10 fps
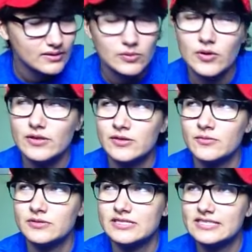going
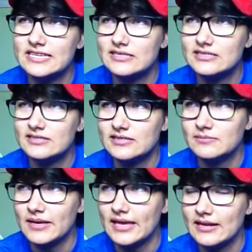through seats in
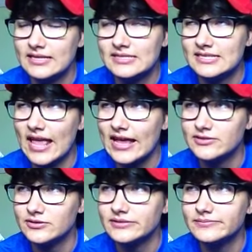my head. Next is
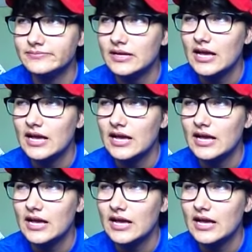Adrian.